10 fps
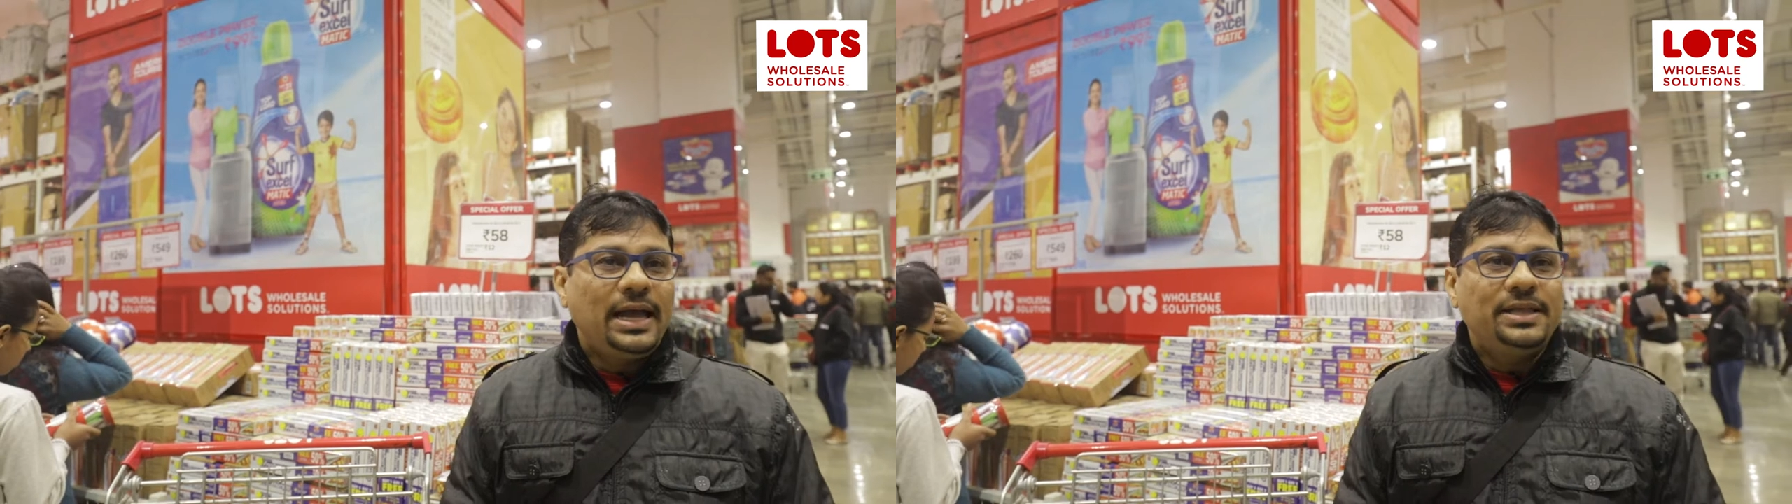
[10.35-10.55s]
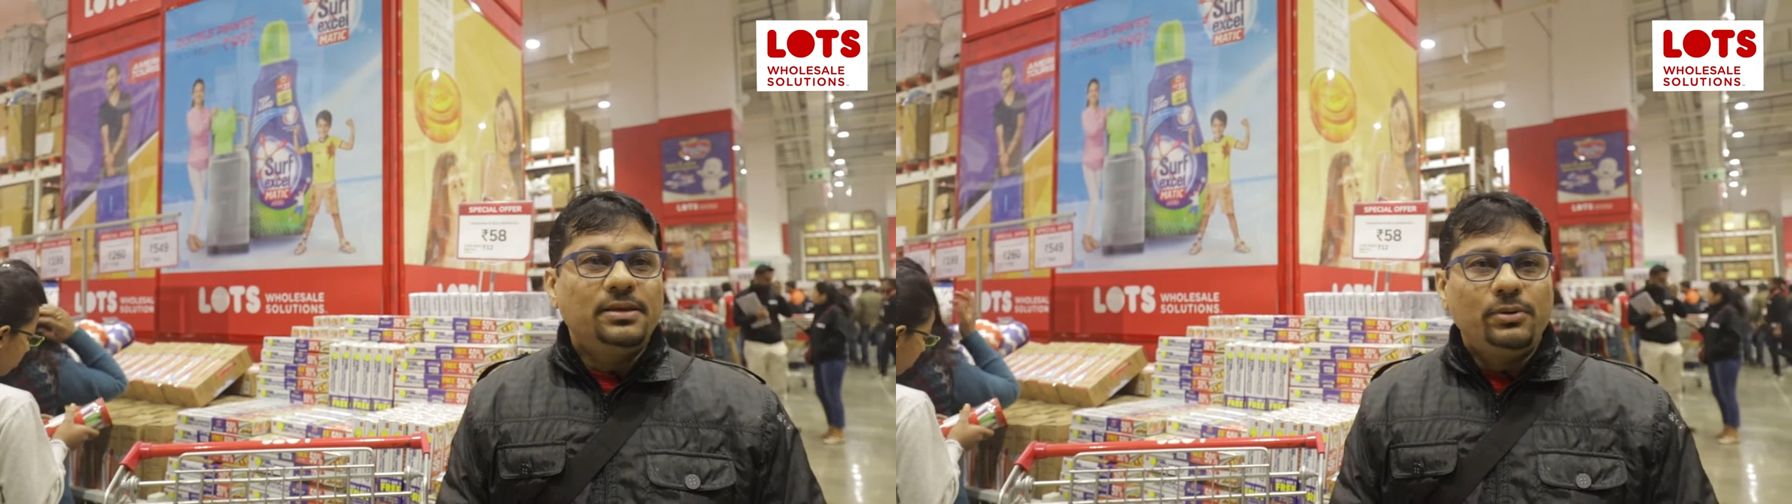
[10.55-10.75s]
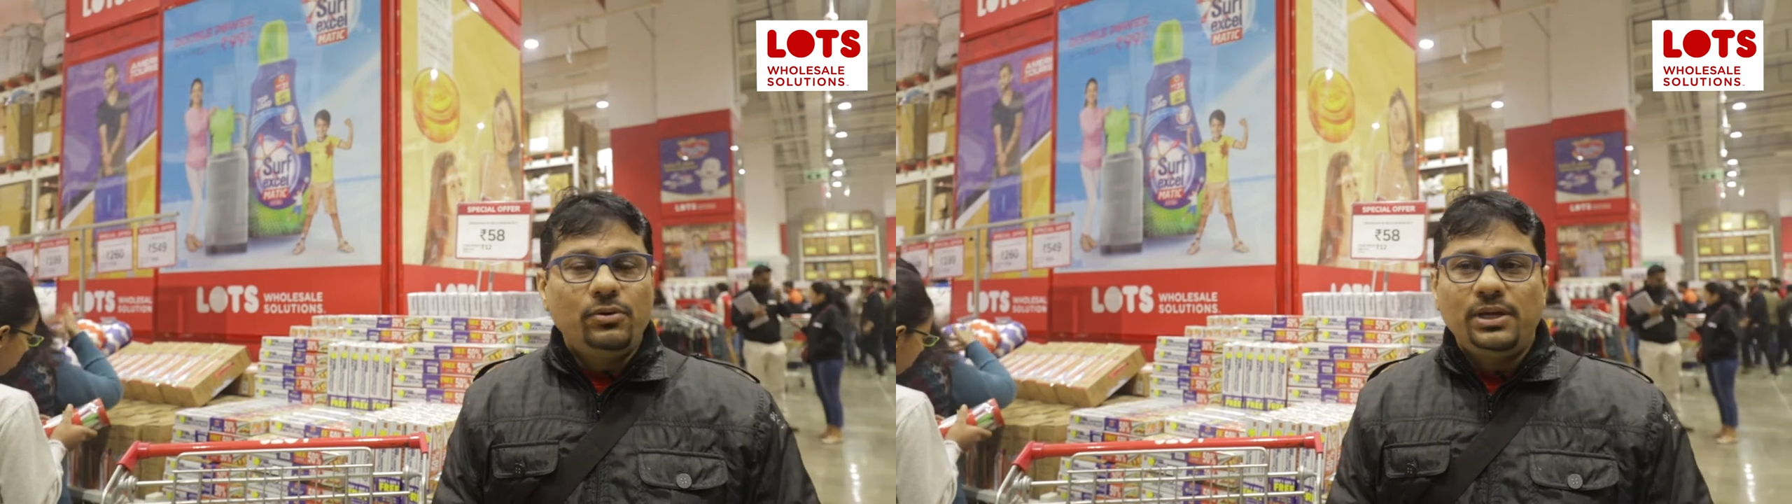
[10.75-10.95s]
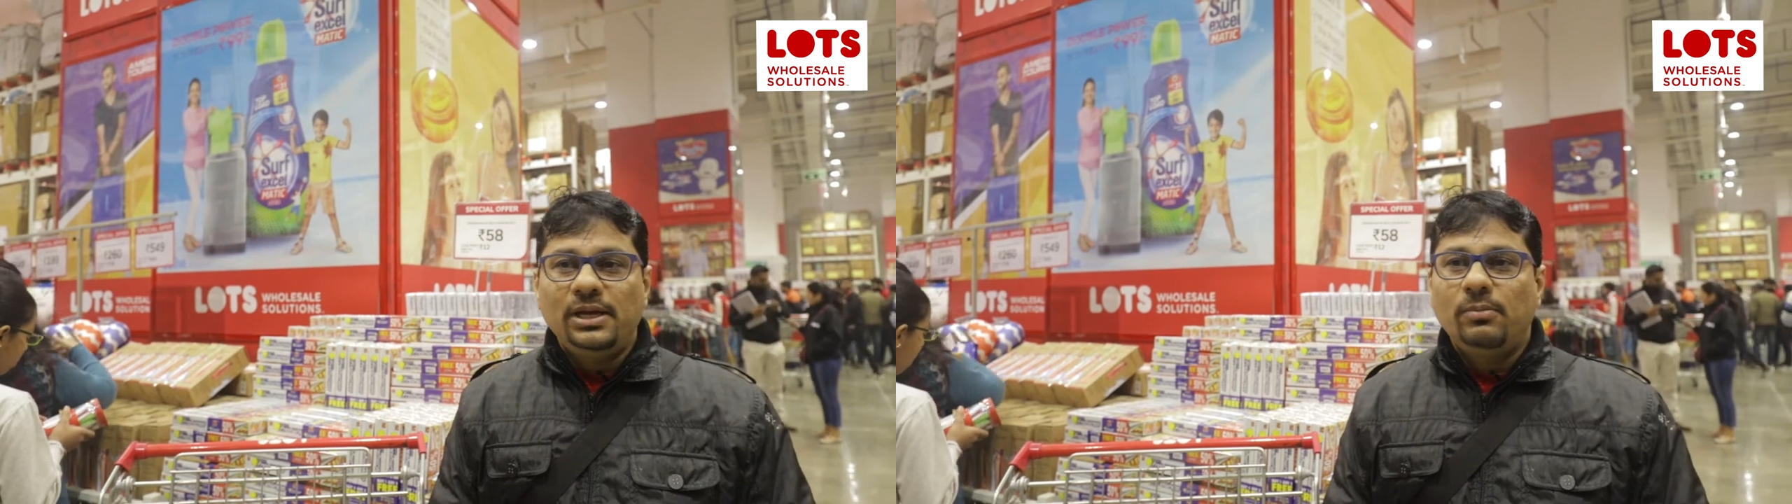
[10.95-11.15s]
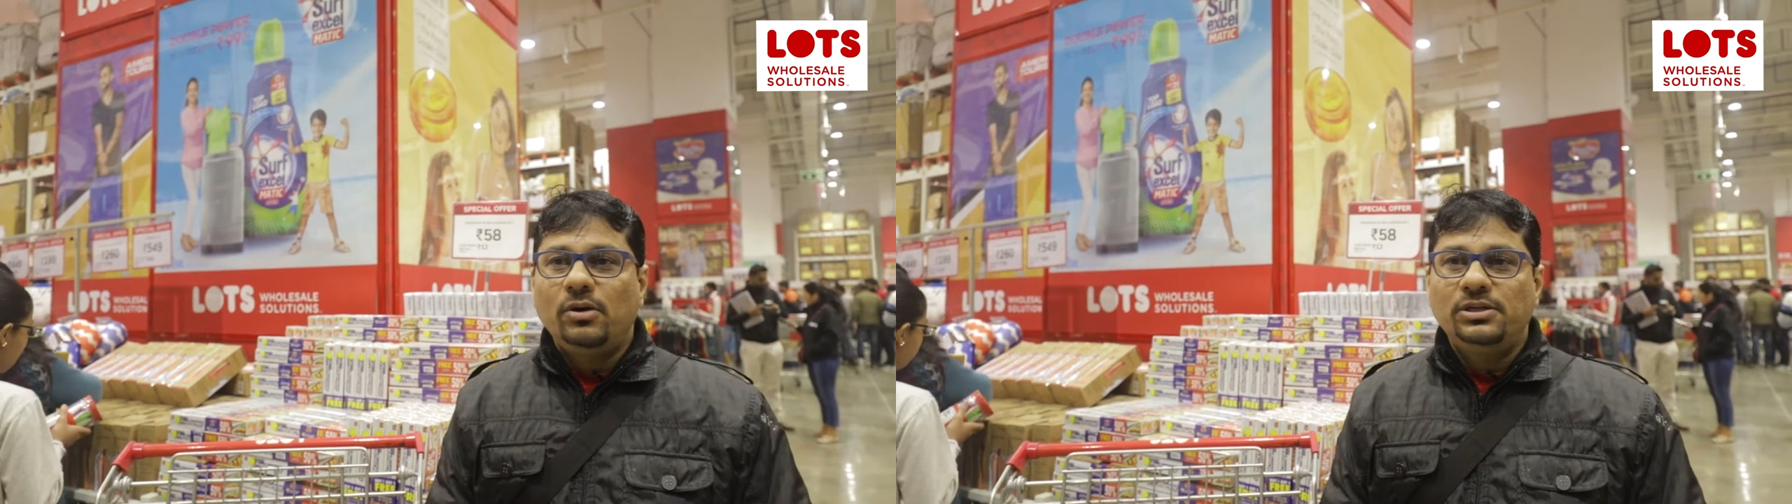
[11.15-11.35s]
and the beauty
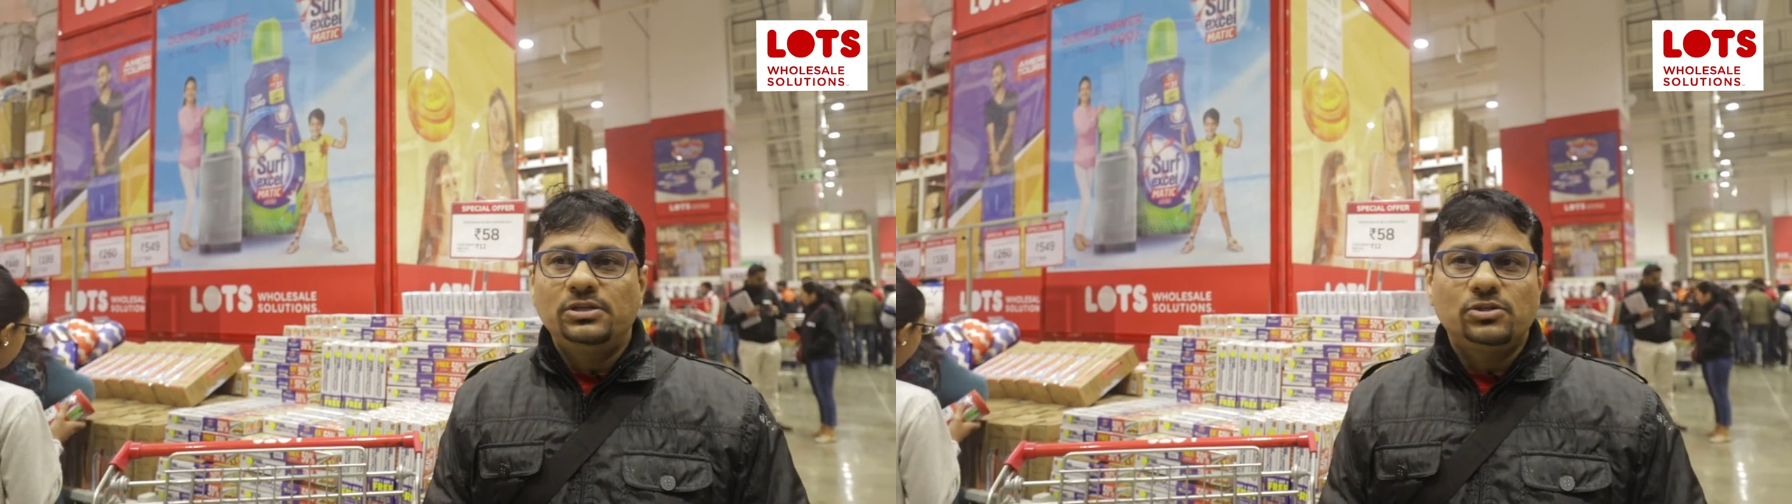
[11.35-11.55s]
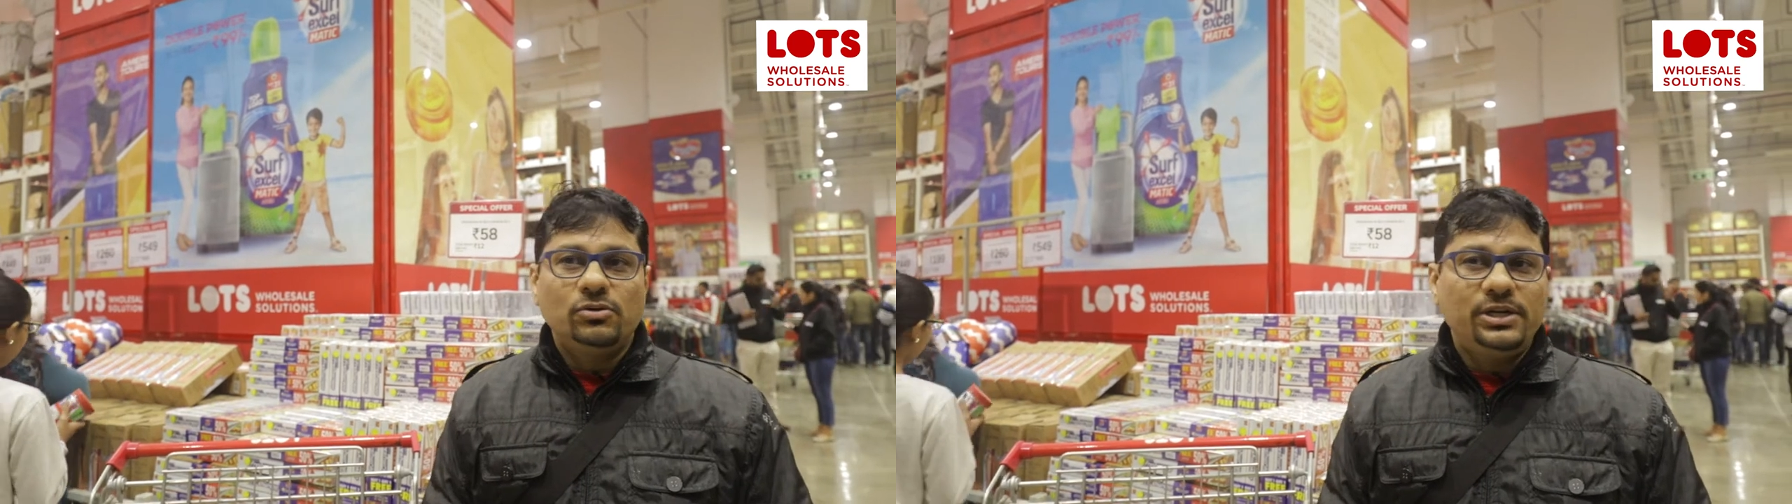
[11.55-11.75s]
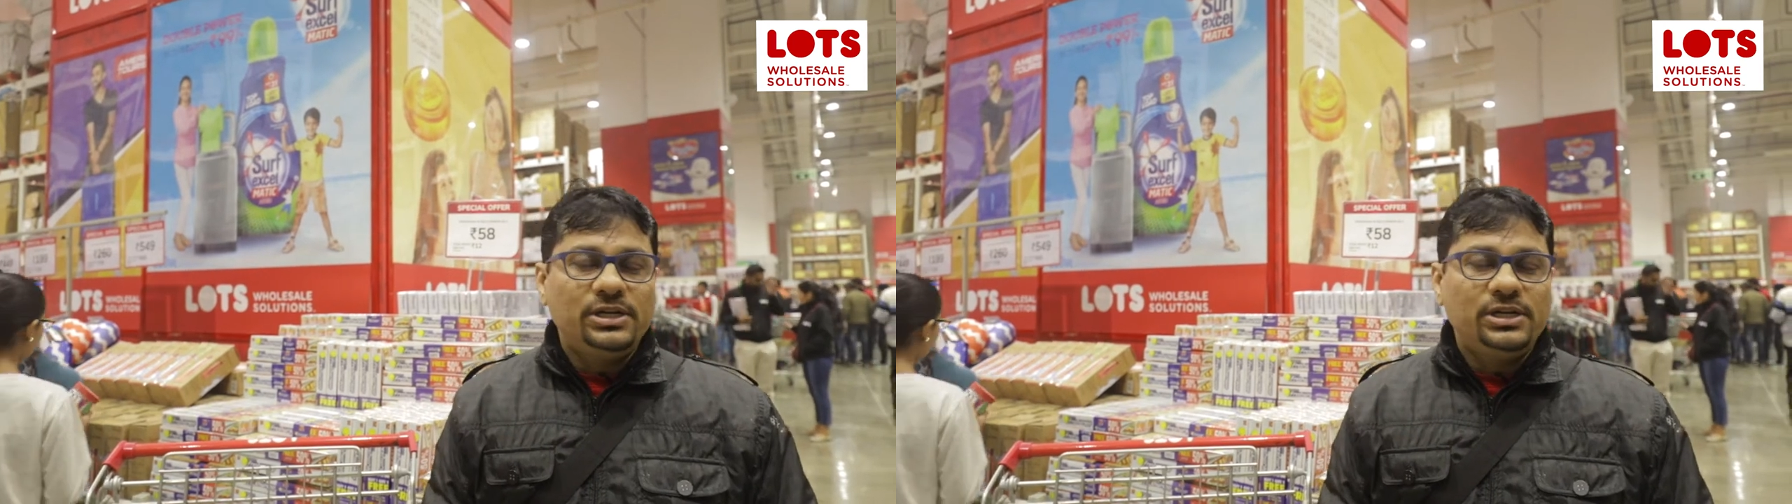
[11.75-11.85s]
about this store